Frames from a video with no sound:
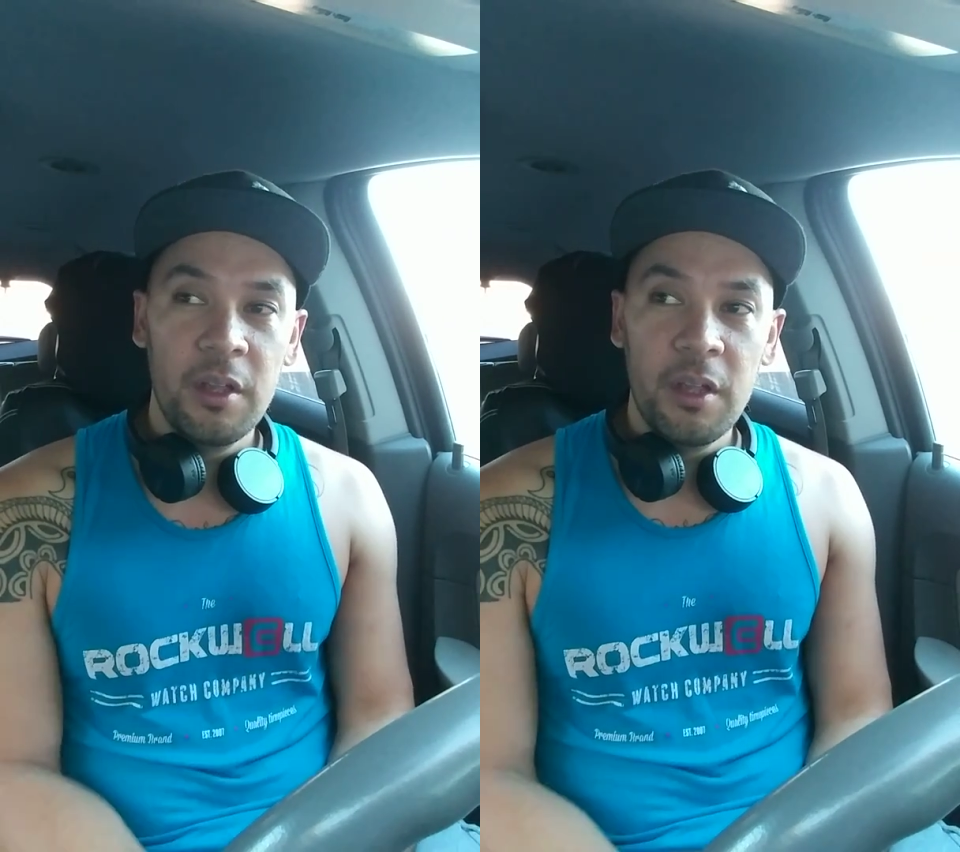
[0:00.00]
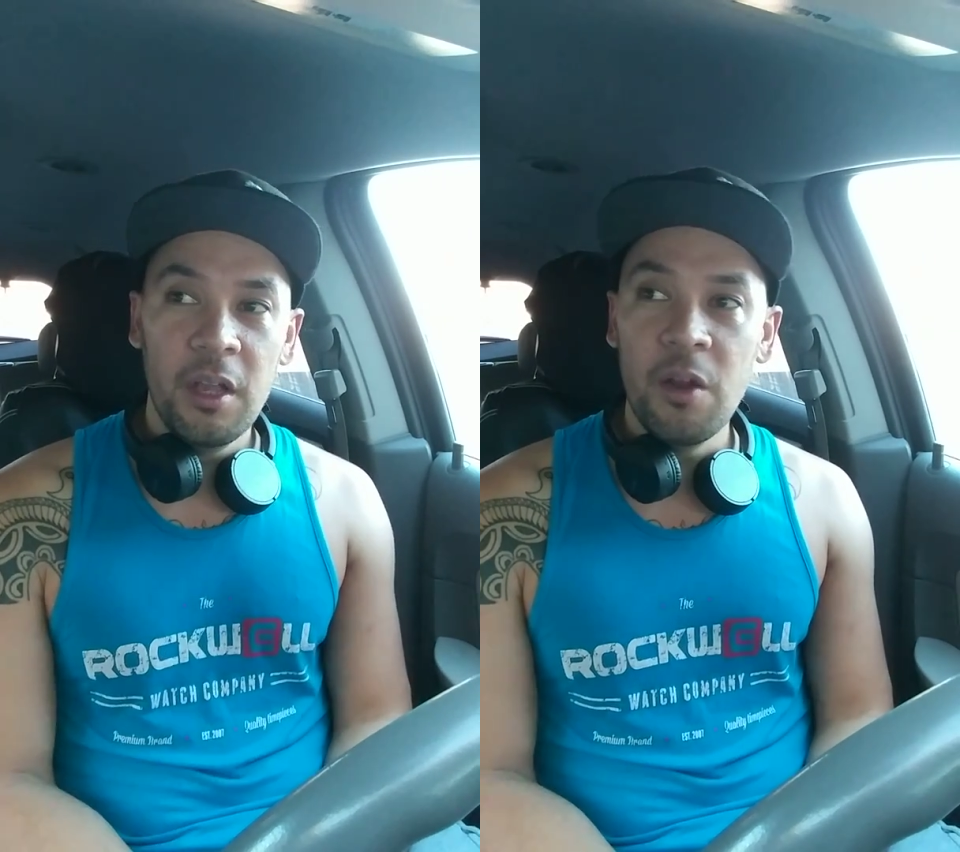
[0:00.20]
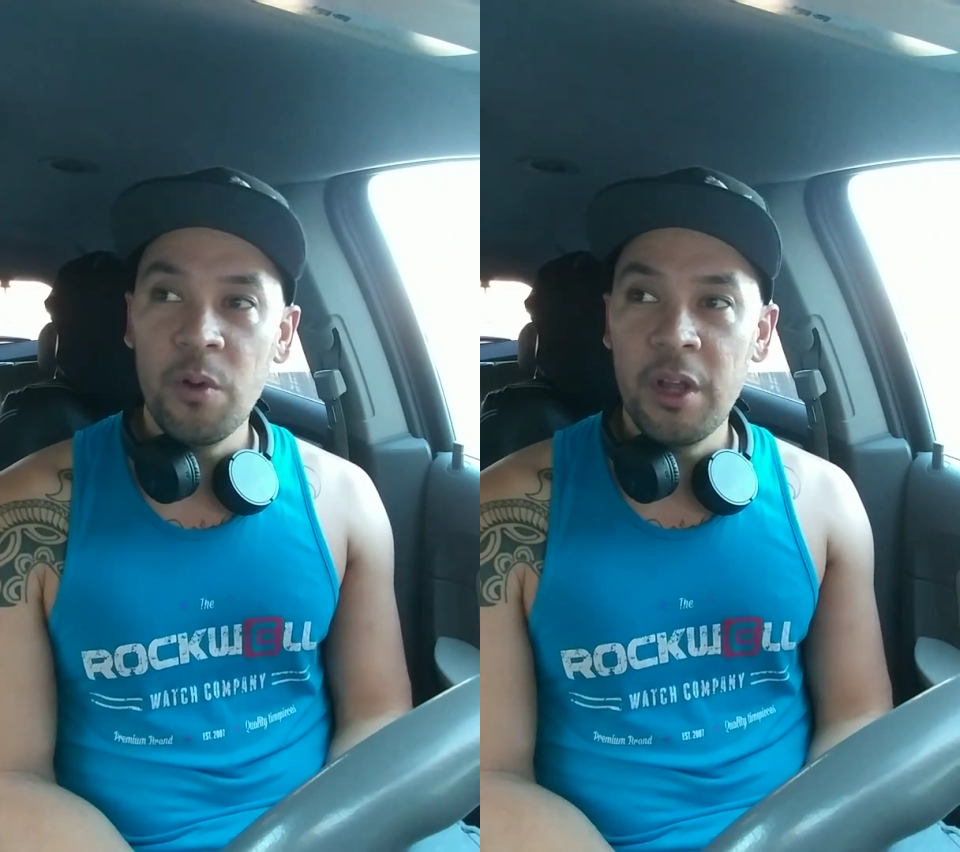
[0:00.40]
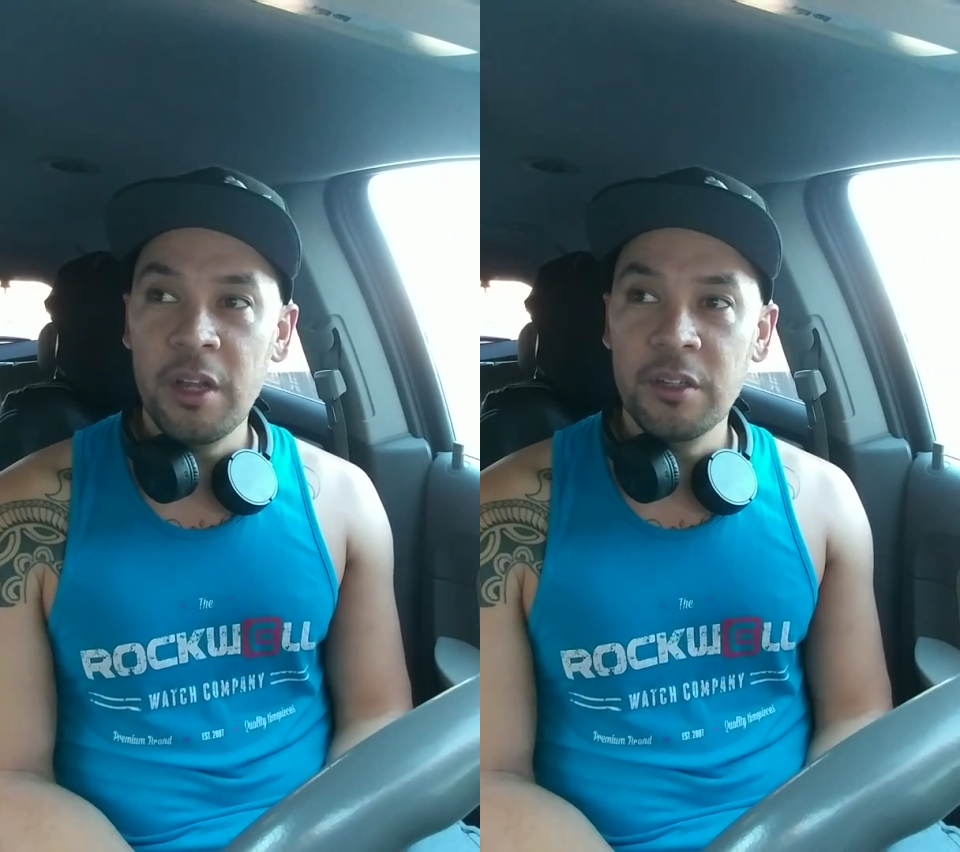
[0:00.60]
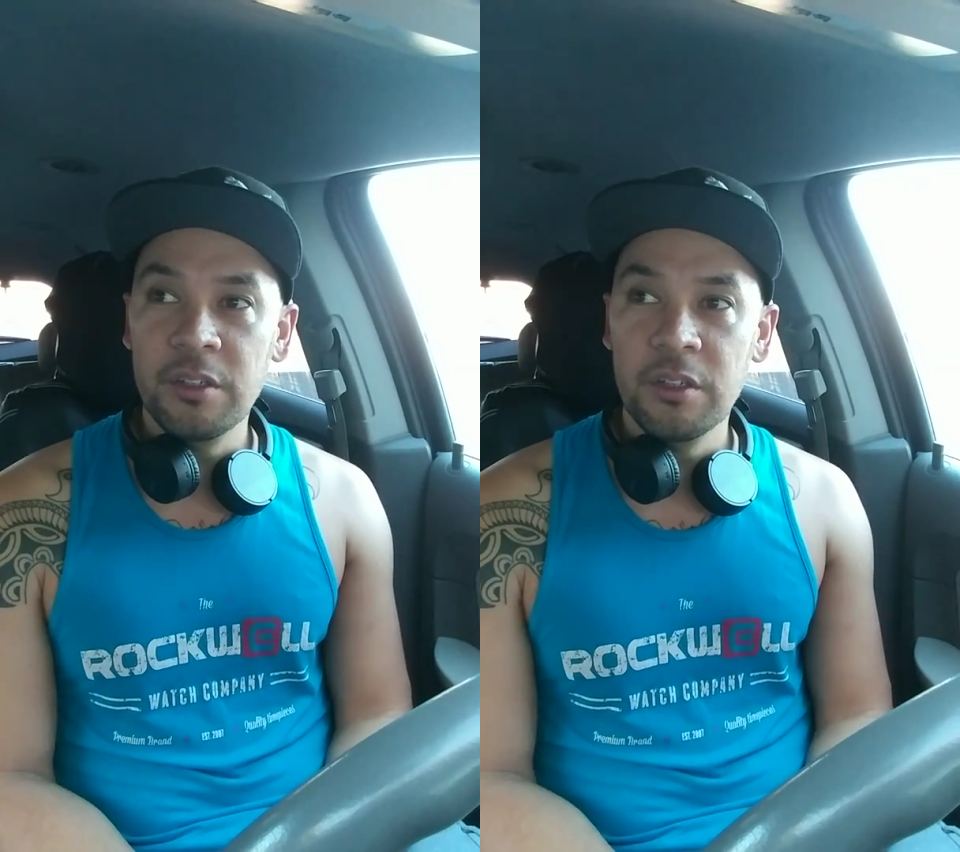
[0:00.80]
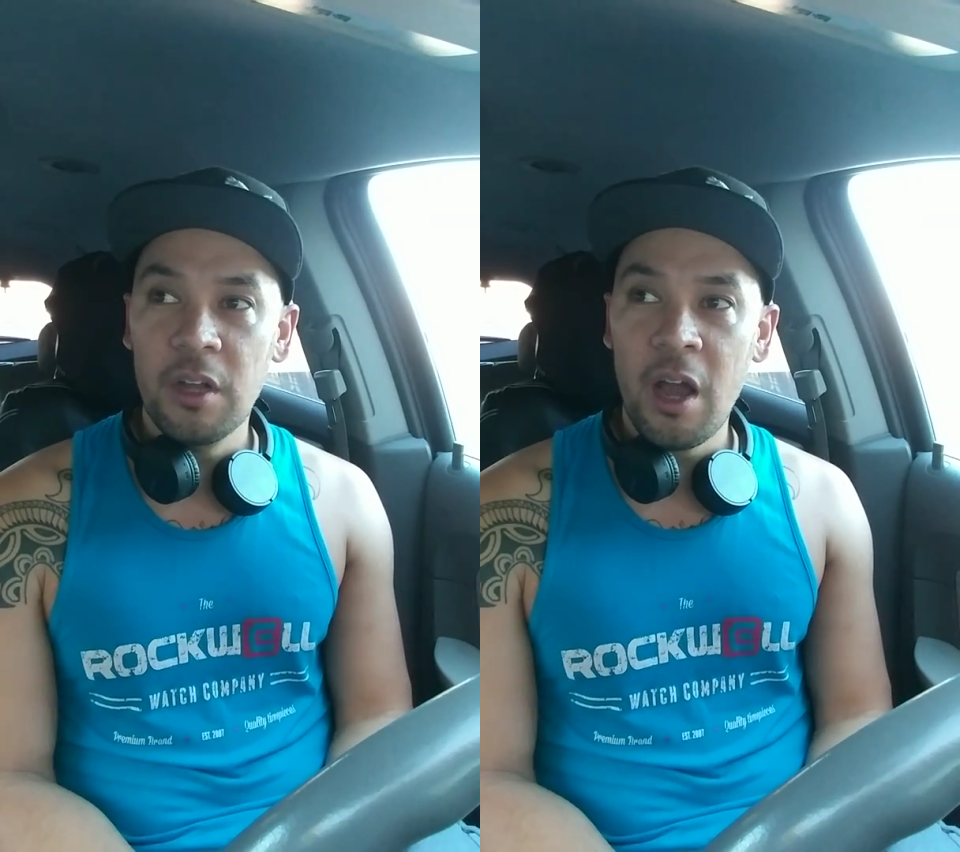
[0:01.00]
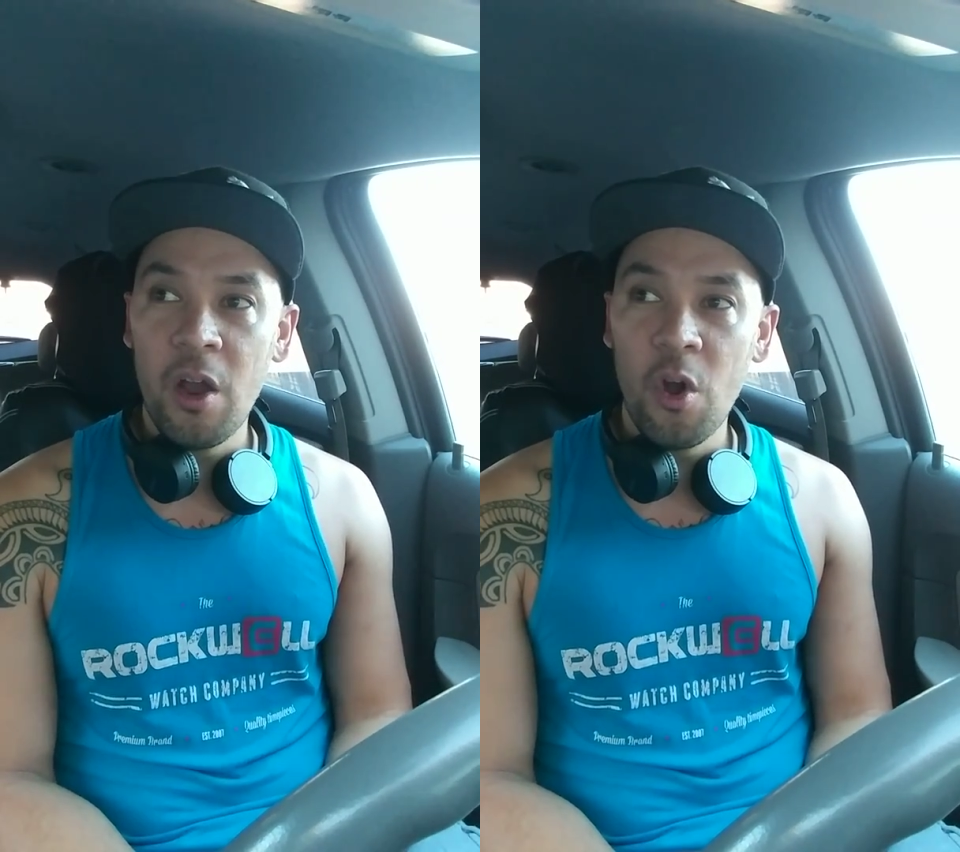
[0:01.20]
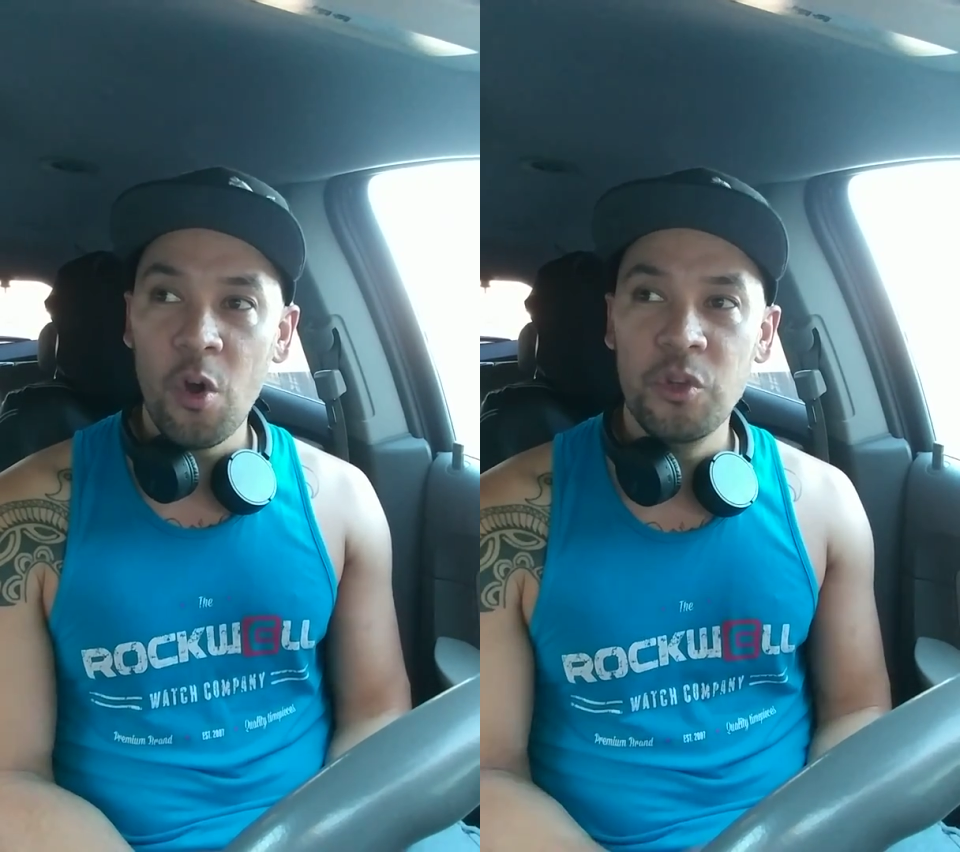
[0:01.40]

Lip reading: anyways, I hope